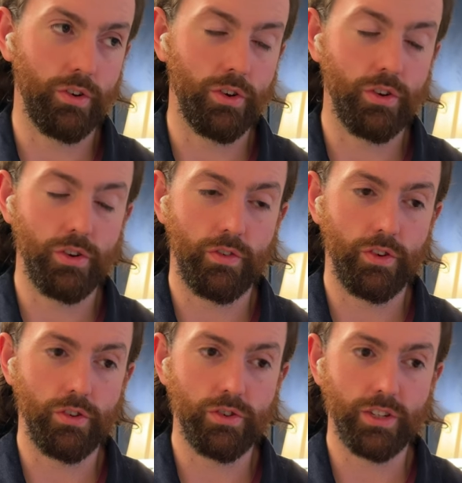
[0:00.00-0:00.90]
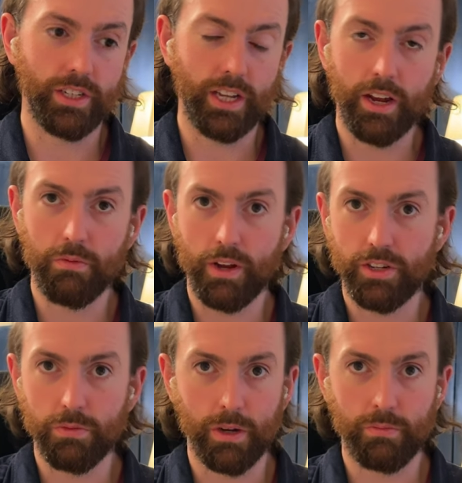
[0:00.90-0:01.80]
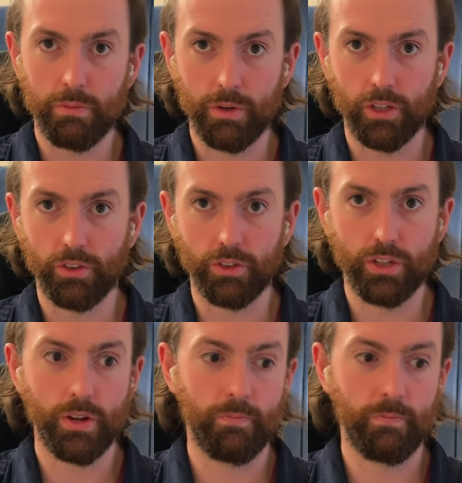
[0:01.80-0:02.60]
using a day rate, you might be billed